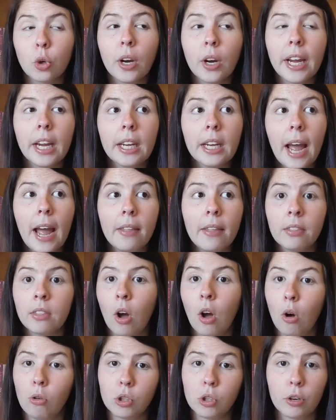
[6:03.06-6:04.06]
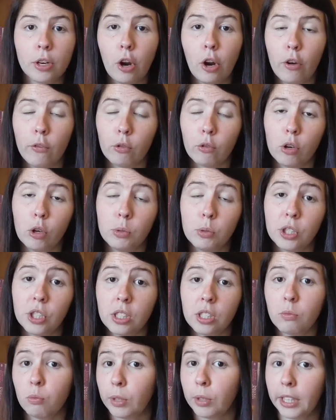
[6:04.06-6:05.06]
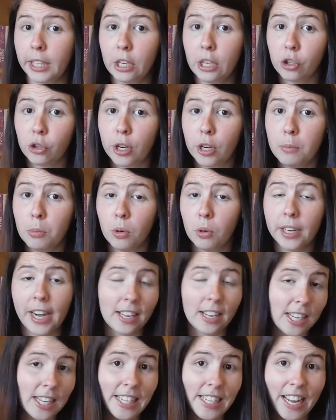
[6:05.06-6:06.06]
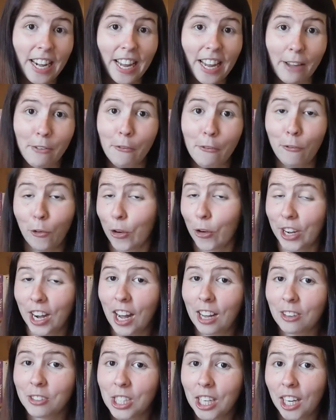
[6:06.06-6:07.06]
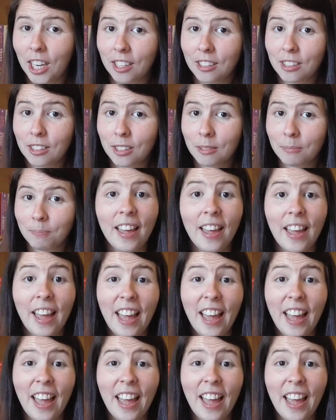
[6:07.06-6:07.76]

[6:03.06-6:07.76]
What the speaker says: enjoyed, and the whole story overall was just really enjoyable. And as I said, I gave it 4.5 stars.